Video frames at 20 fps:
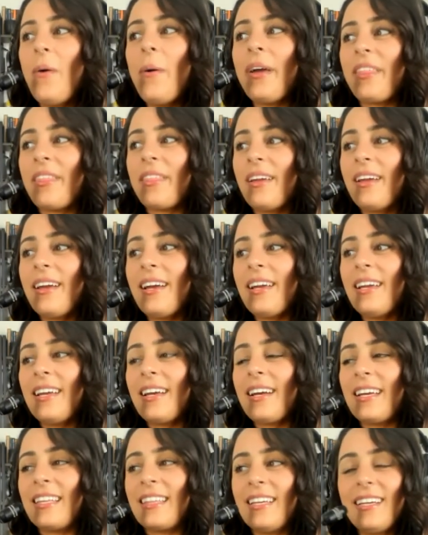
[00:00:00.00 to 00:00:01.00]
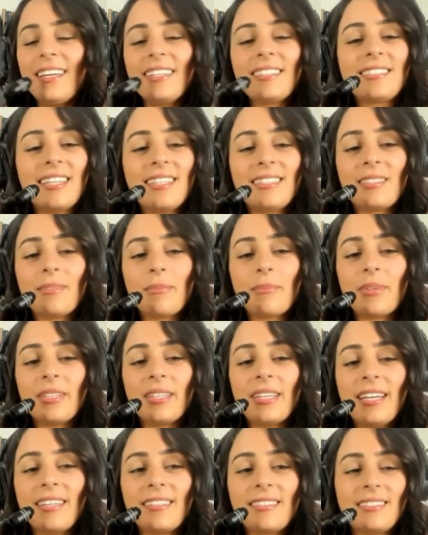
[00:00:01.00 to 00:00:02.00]
I think I, I think I said some
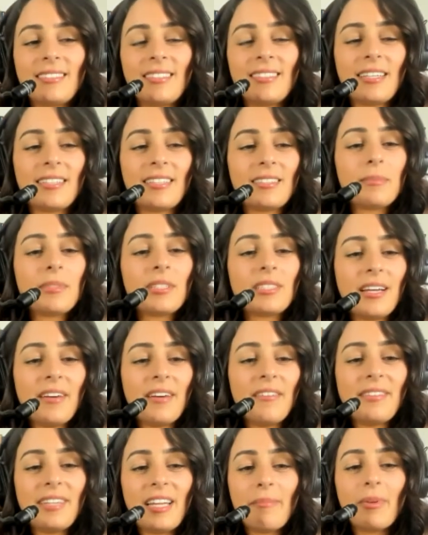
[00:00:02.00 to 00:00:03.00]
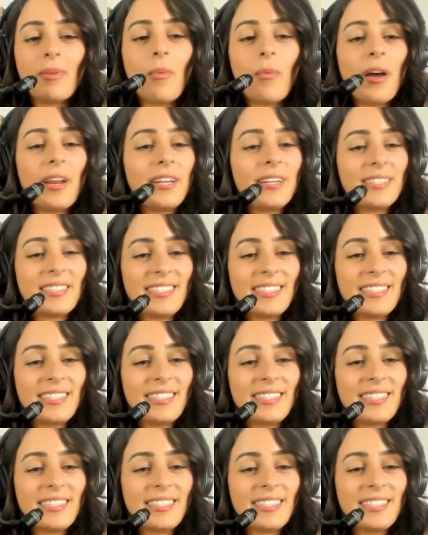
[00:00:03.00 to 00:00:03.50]
really like some stuff that I've been wanting to